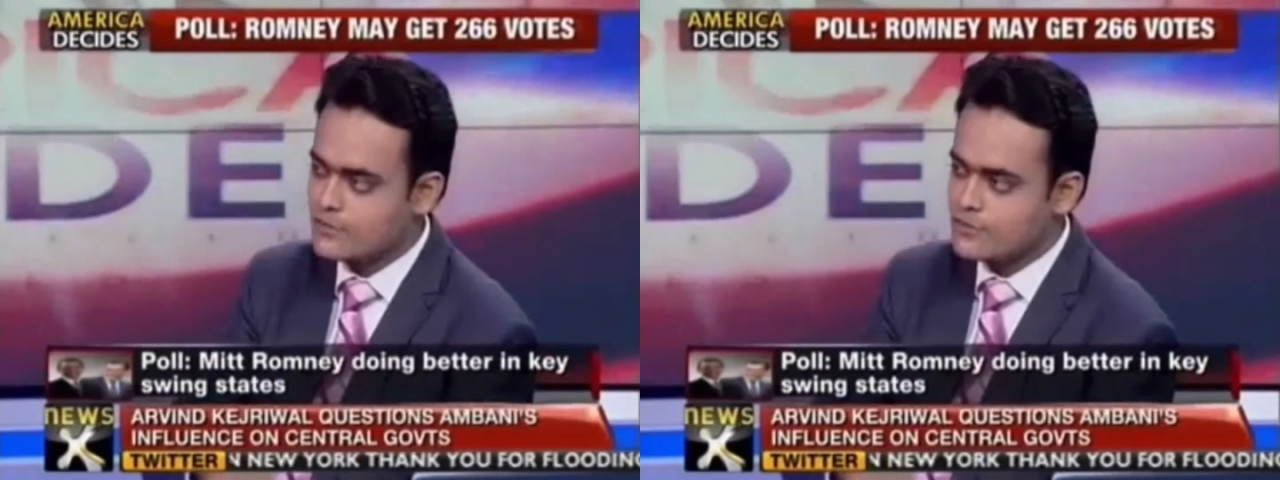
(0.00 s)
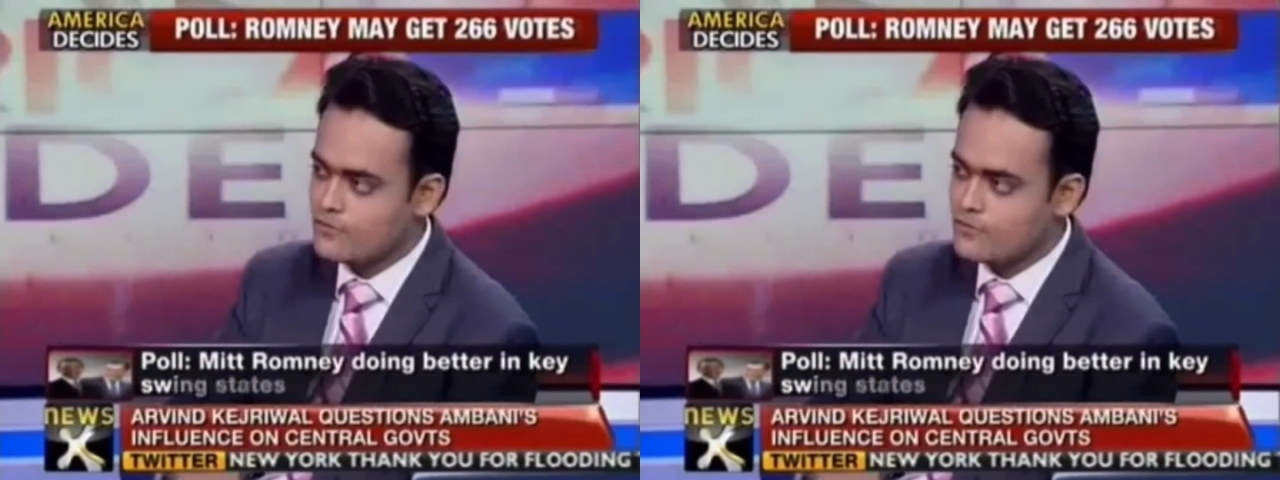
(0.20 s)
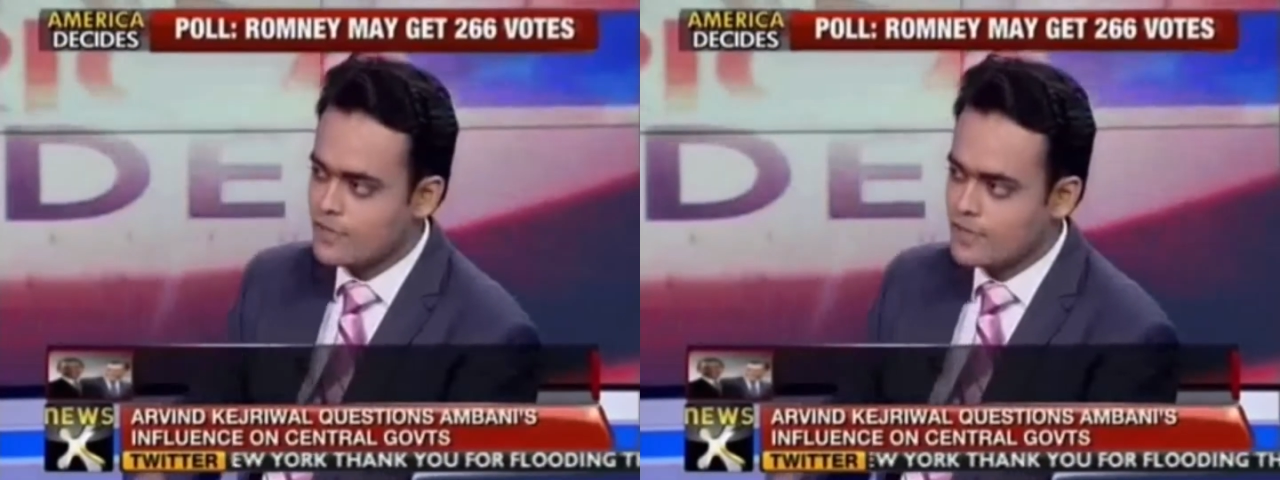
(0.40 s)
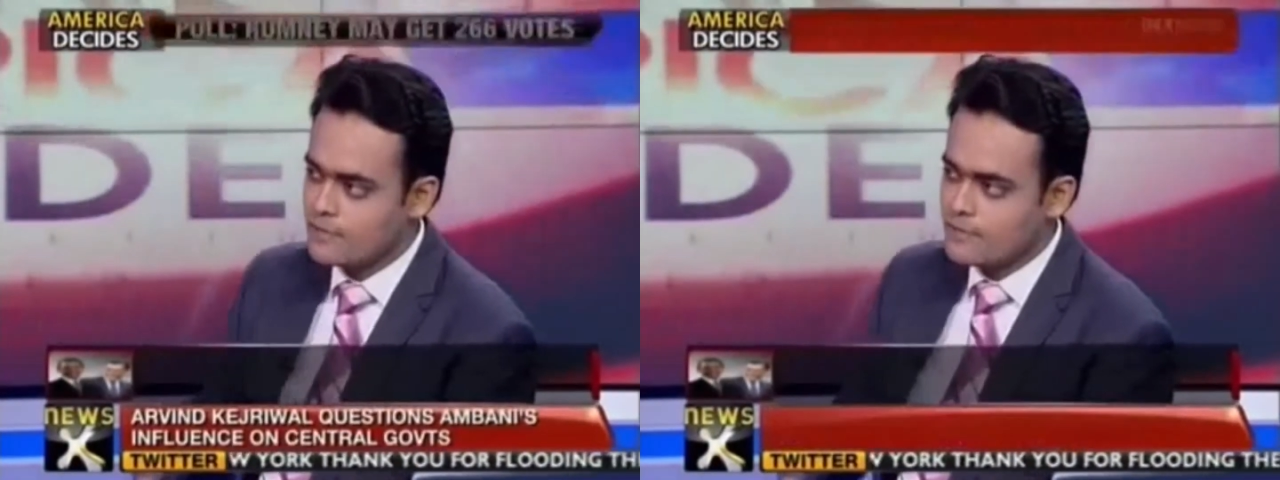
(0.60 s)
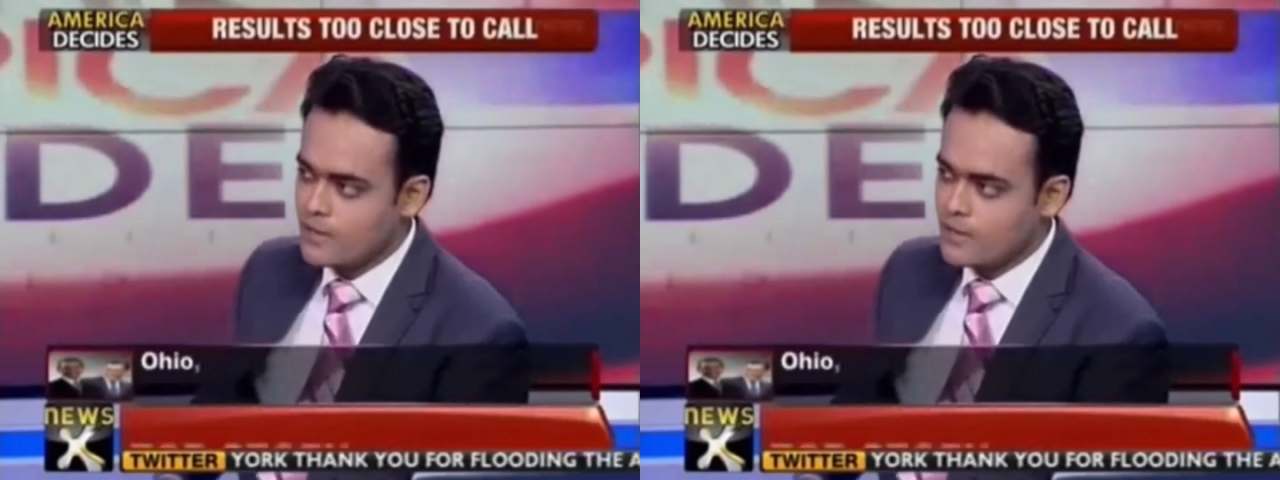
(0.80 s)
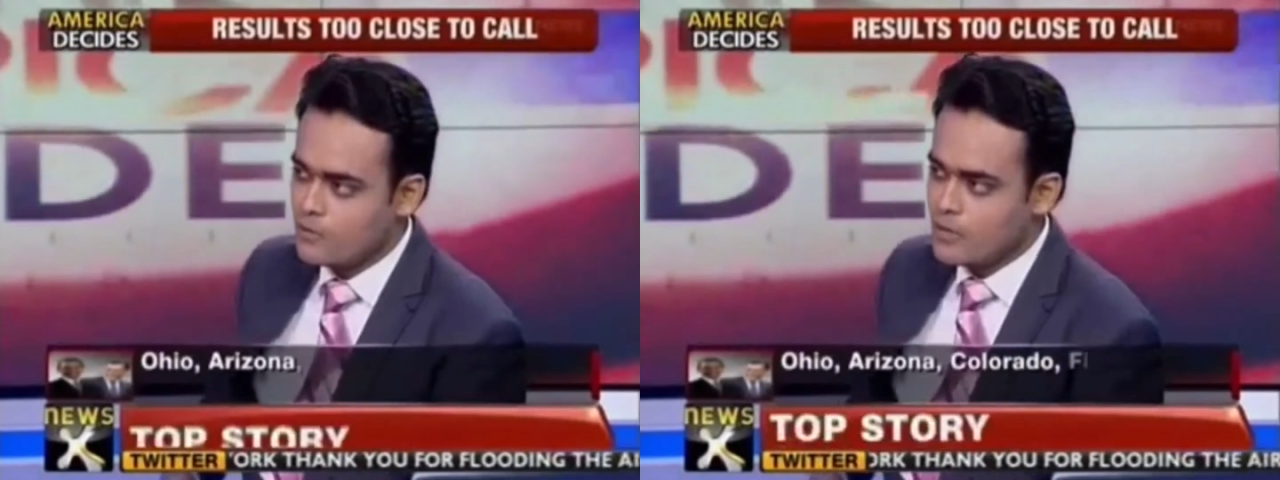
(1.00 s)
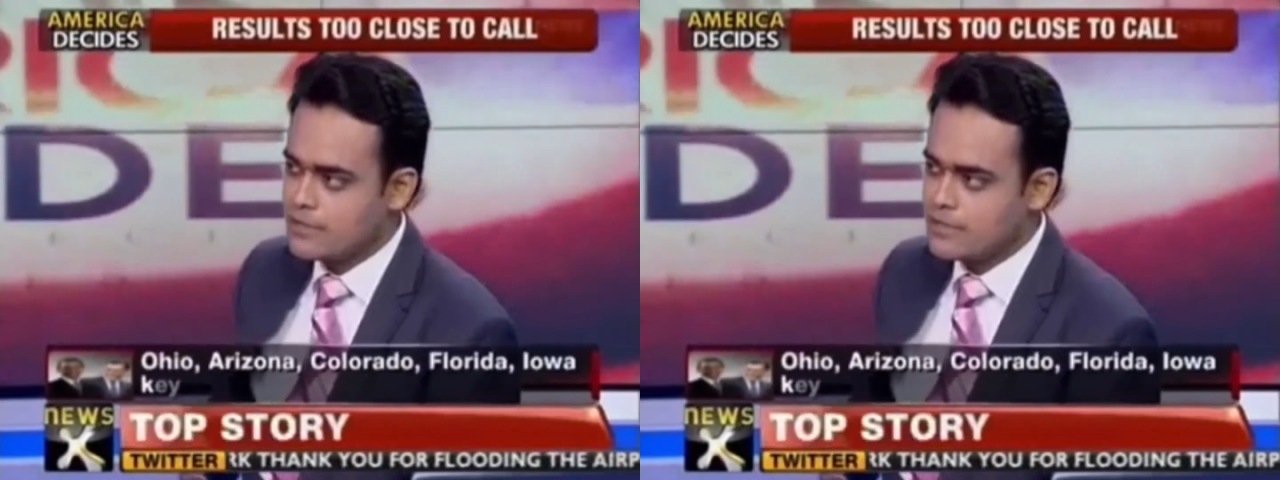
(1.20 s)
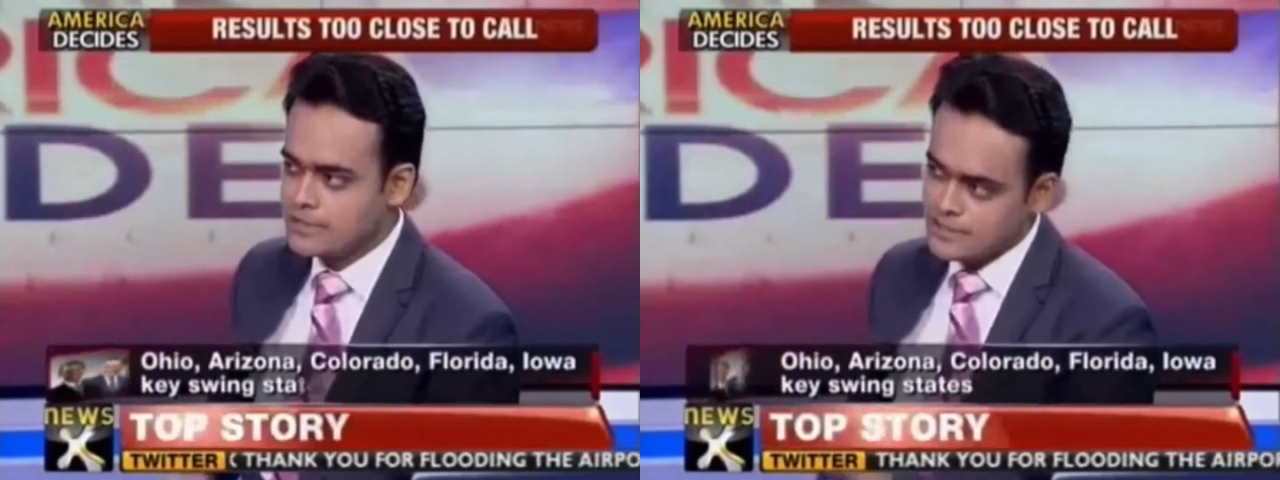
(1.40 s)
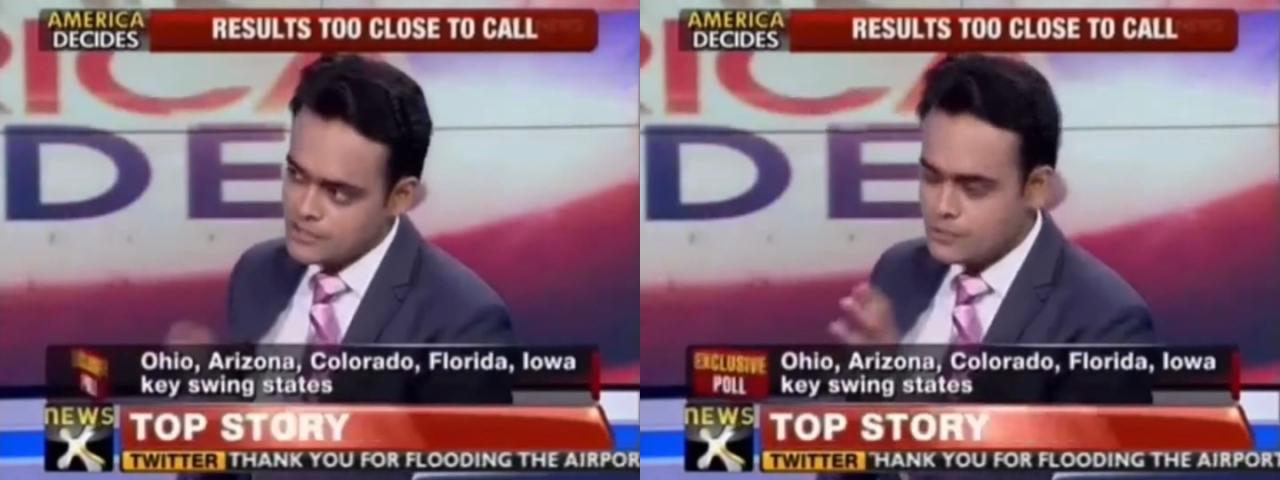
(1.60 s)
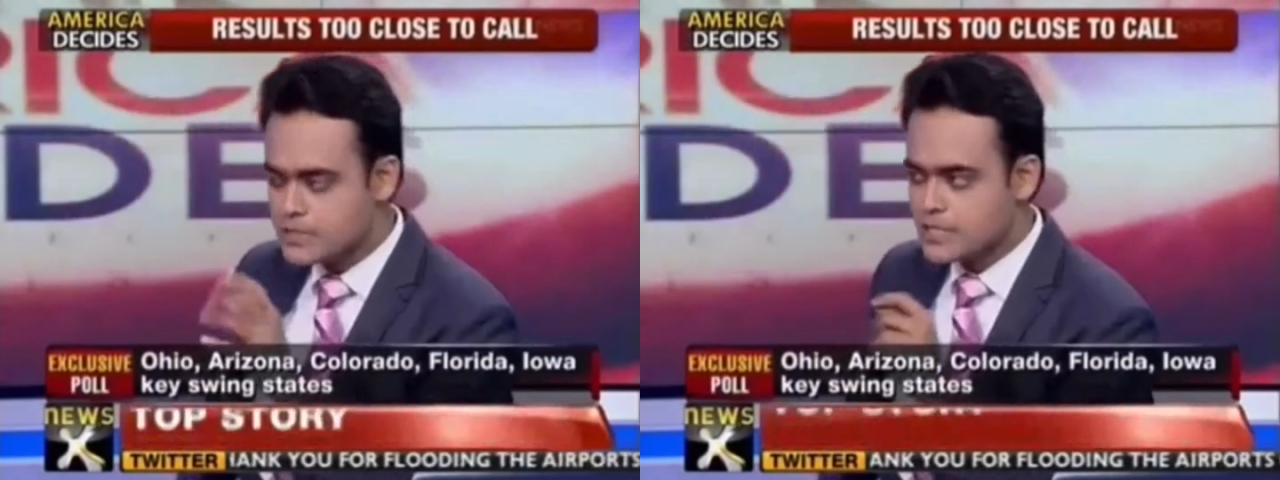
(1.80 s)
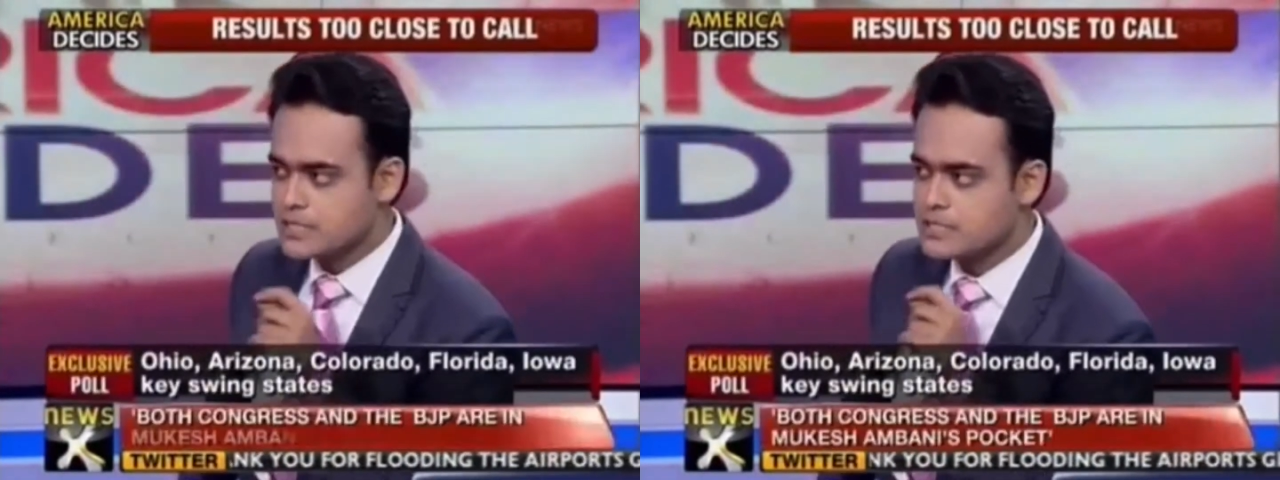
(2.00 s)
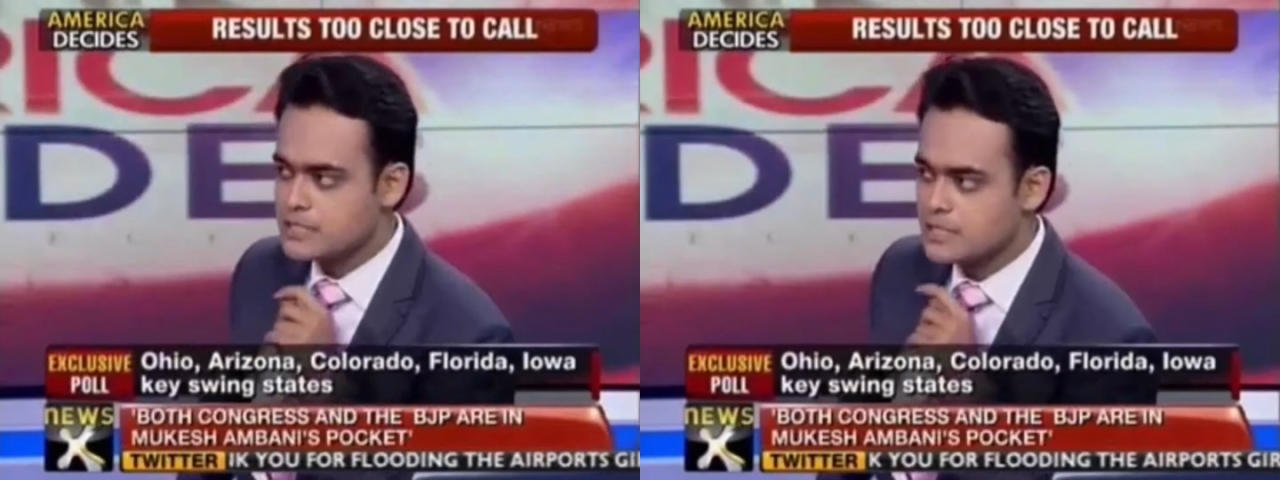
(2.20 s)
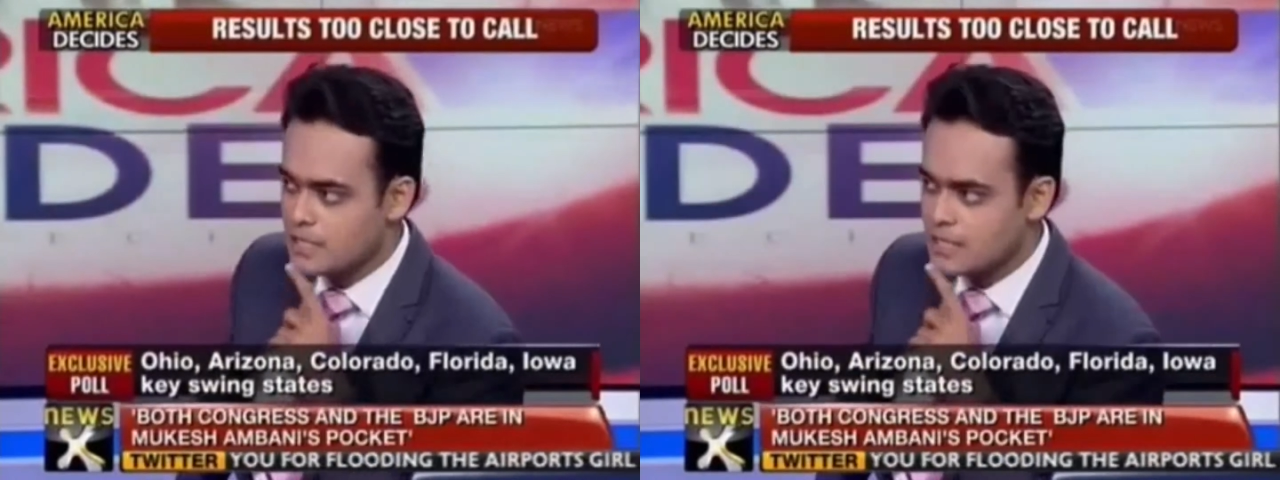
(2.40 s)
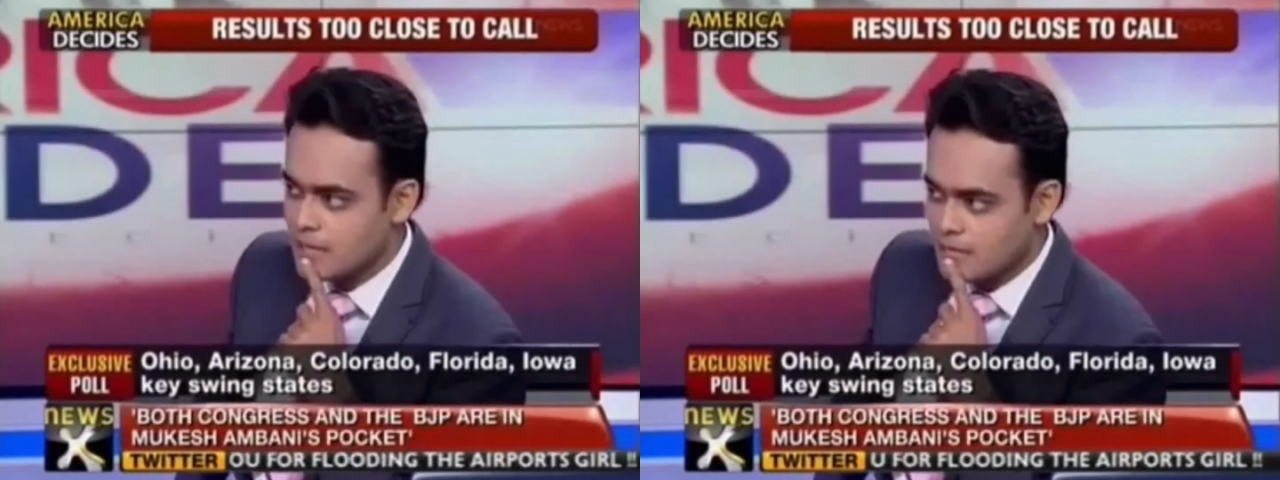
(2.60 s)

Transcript: that of Barack Obama in the swing states.